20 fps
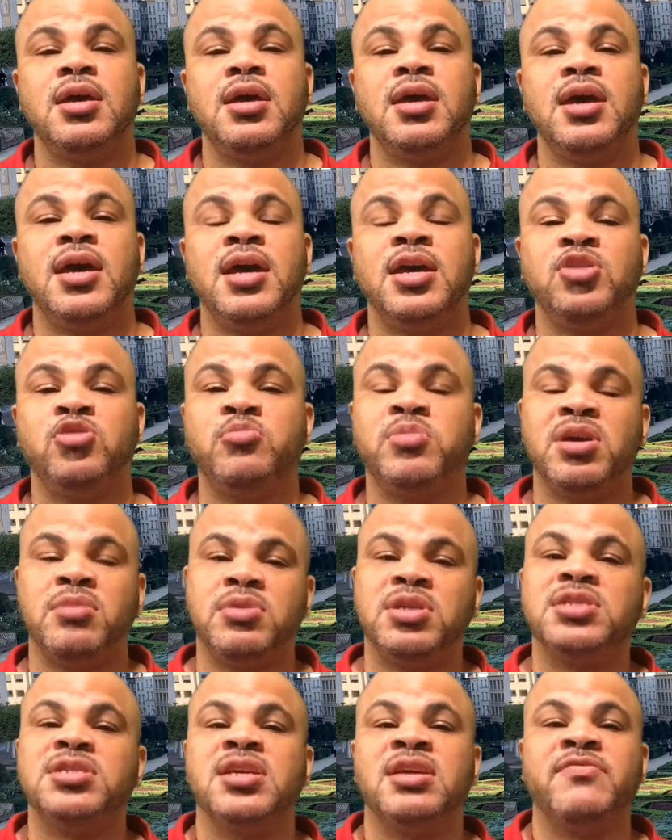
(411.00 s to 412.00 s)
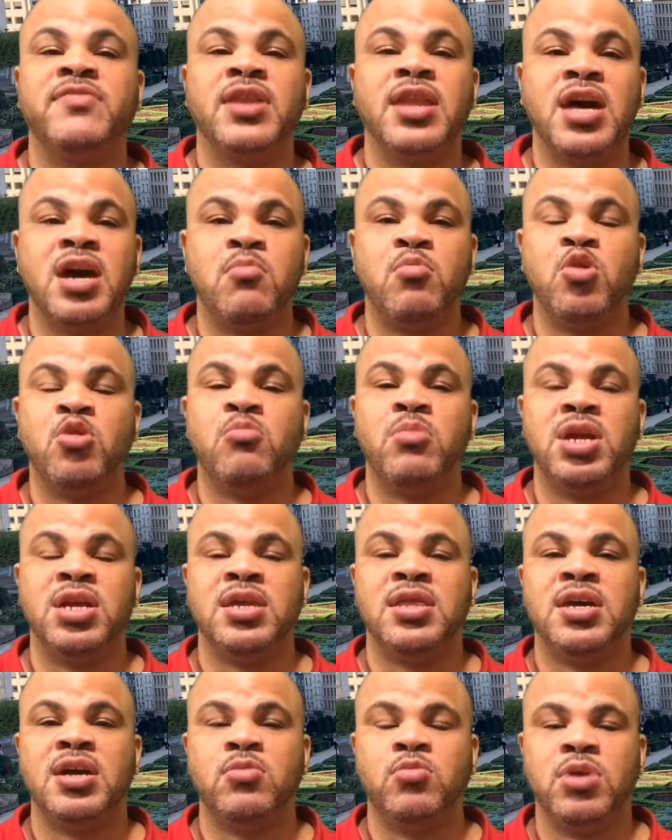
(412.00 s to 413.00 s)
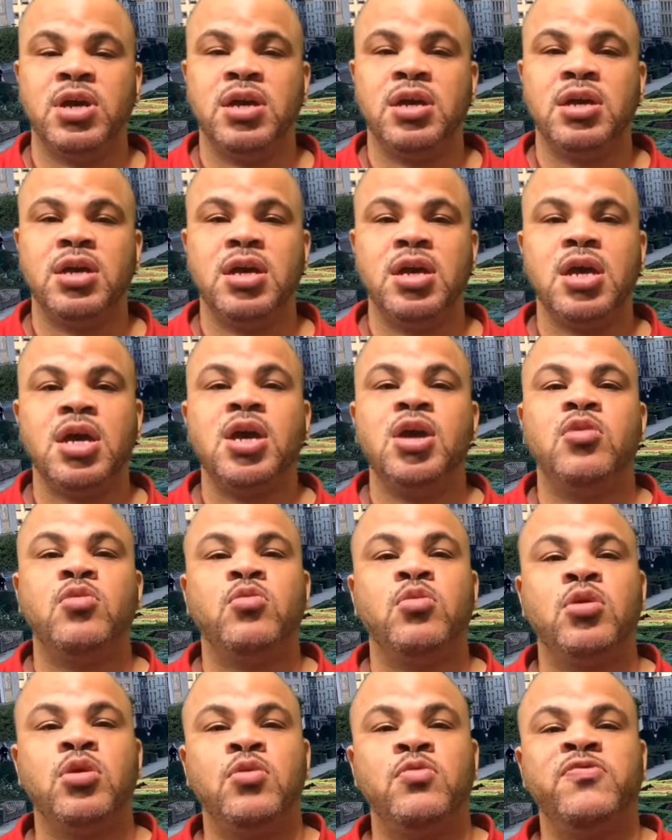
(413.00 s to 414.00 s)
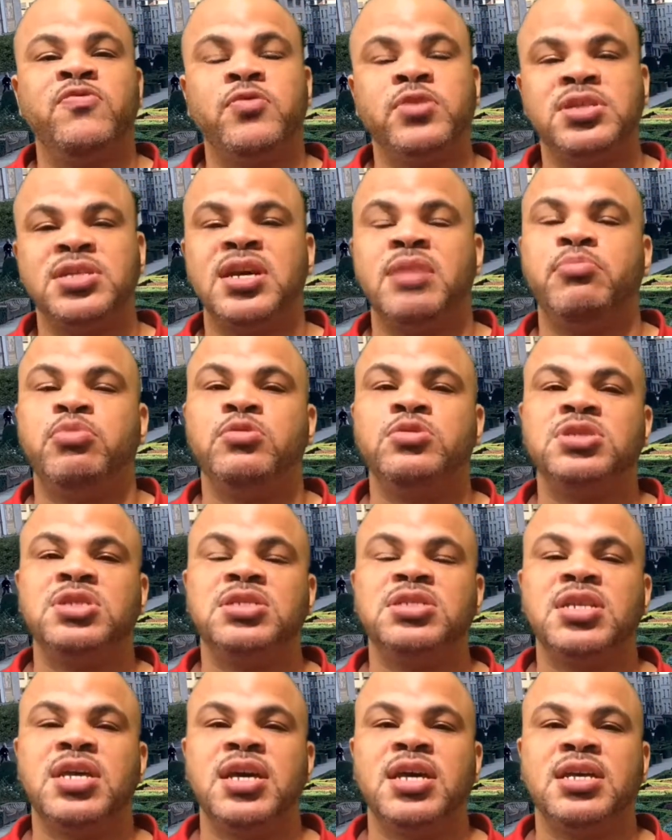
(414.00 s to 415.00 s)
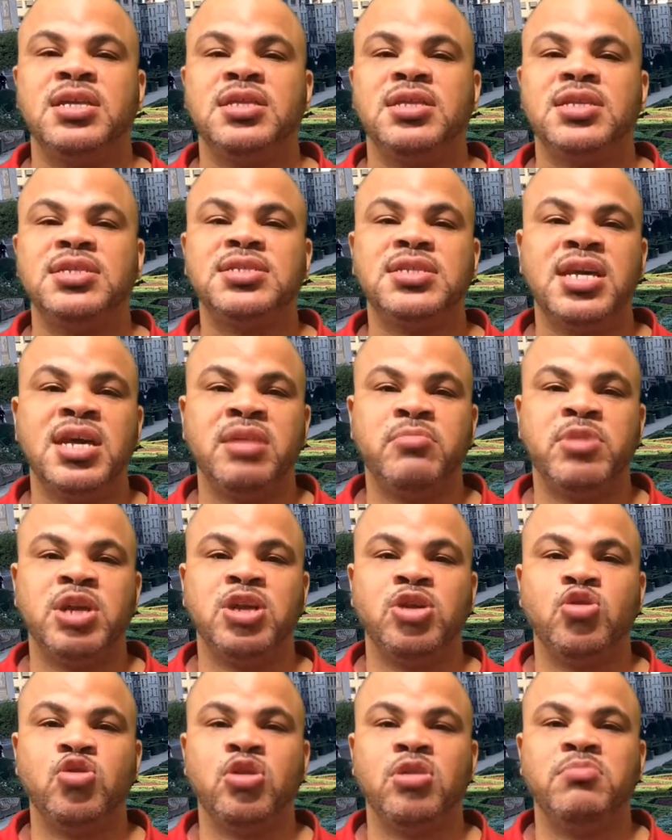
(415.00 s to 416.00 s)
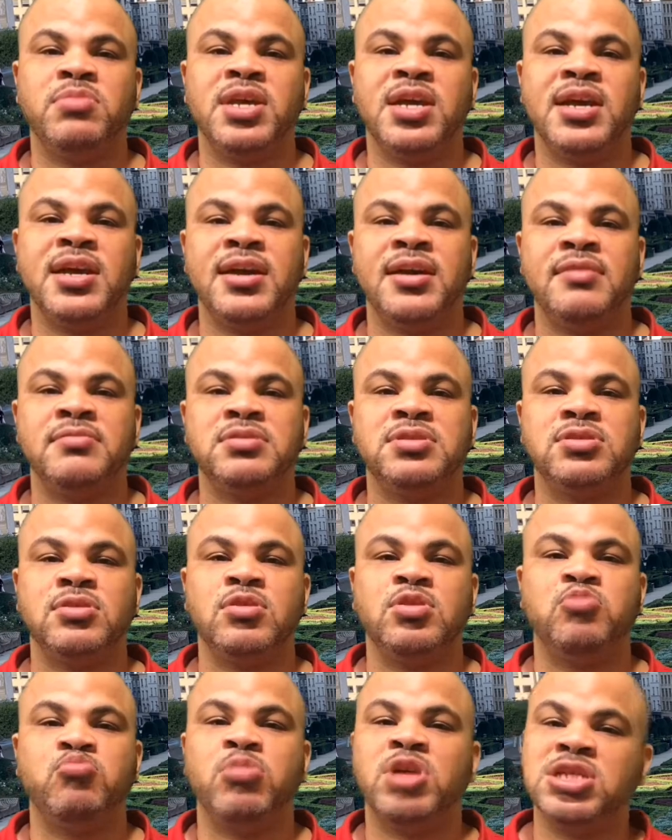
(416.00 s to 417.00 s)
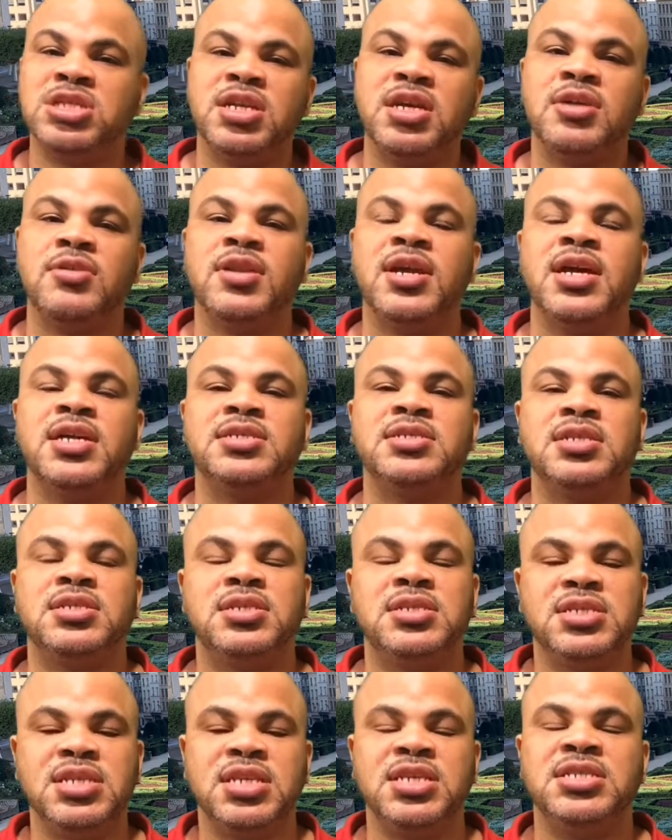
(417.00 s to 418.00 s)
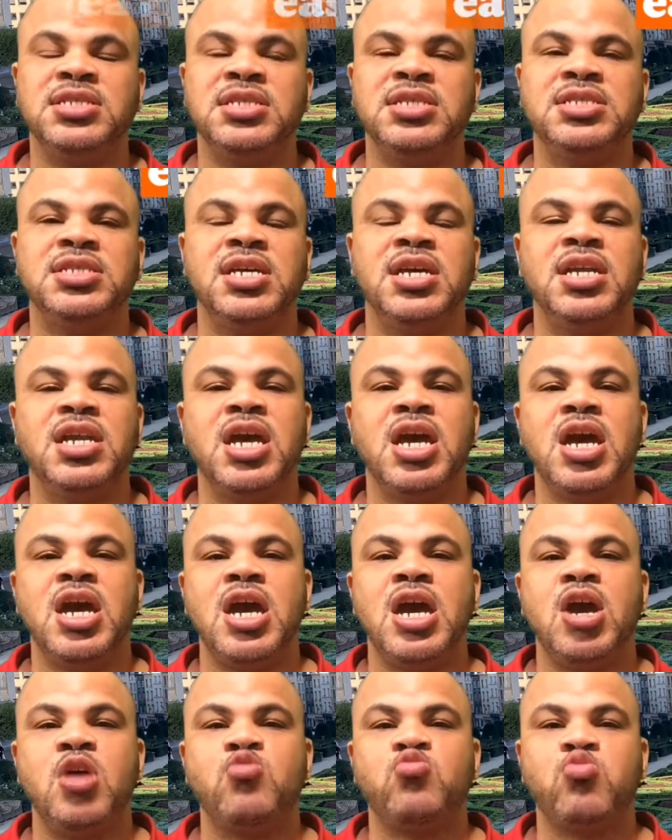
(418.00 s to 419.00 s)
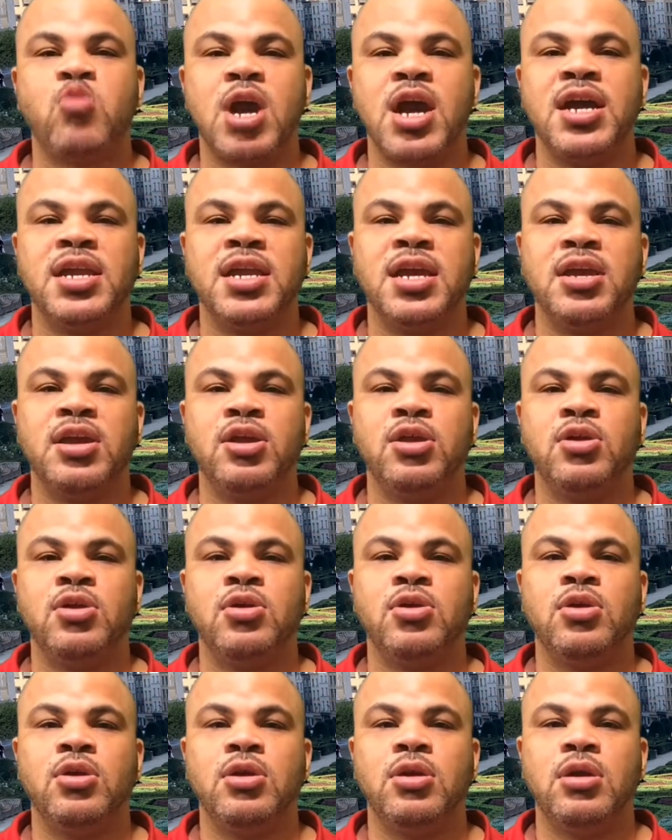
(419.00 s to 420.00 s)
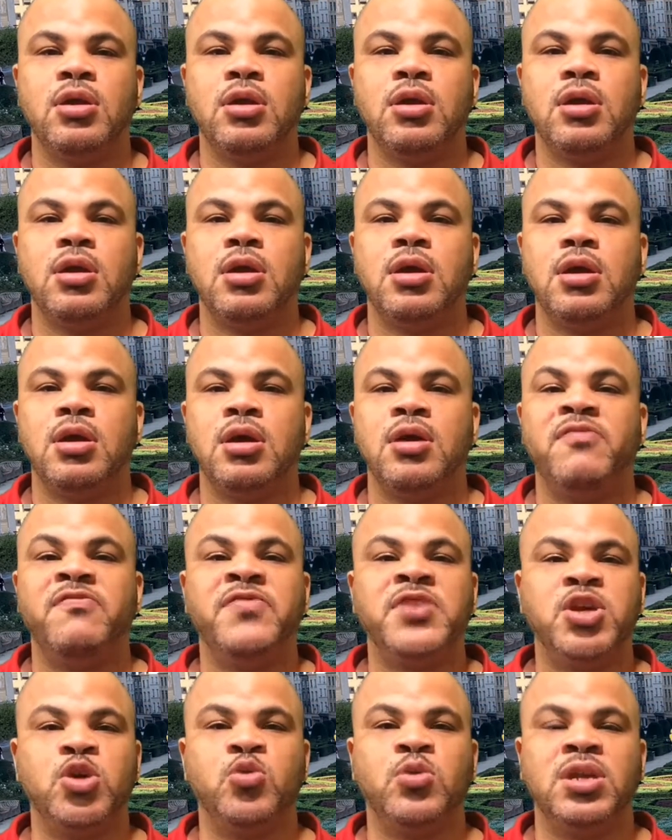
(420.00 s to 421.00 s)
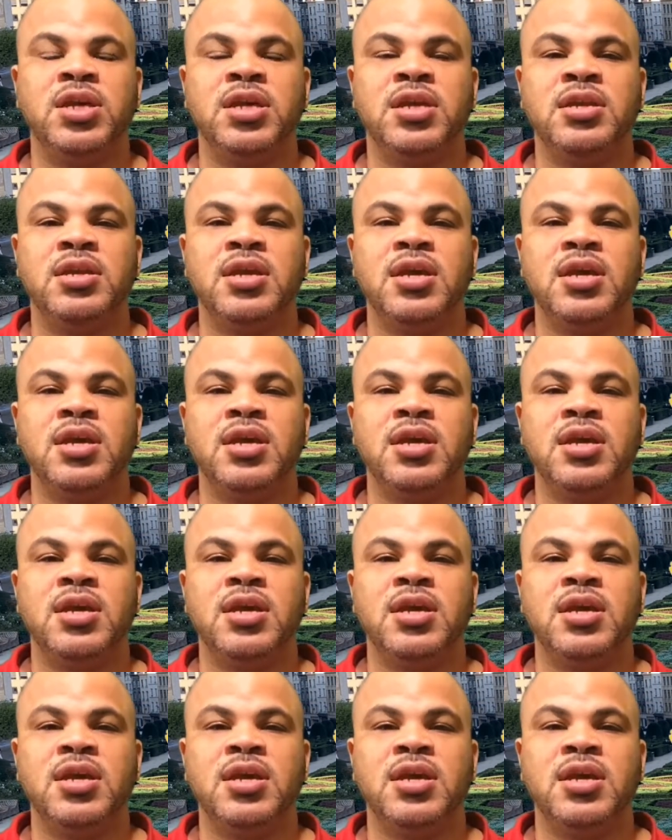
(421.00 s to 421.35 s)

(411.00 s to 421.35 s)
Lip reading: and you'll be able to save a lot more money that way. Well, for example, just like the same in Europe, they have certain budget airlines such as EasyJet, Ryanair, Vueling,